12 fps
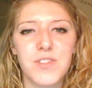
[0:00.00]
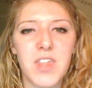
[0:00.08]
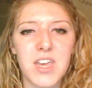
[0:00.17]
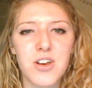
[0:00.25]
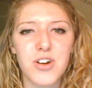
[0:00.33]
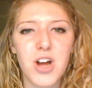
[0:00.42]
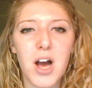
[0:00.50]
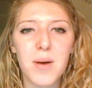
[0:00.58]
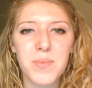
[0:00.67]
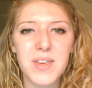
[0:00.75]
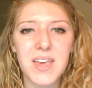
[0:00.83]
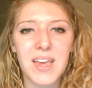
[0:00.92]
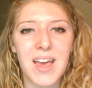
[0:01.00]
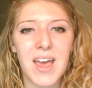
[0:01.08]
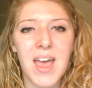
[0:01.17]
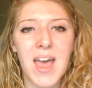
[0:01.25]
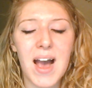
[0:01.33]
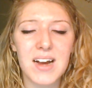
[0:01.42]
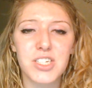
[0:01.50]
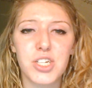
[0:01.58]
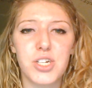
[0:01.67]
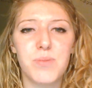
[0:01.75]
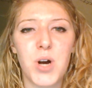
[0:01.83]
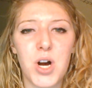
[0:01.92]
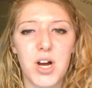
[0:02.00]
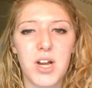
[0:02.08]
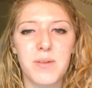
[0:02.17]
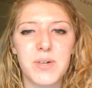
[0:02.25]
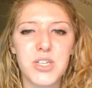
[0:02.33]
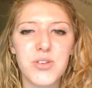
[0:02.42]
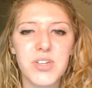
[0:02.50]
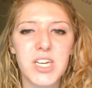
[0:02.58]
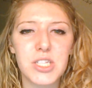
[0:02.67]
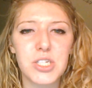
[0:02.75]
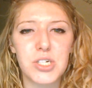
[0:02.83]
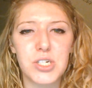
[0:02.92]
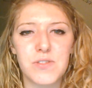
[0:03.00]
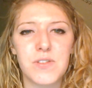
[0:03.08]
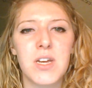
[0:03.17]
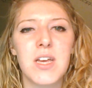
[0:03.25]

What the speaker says: that you're not being acted upon, but you get to learn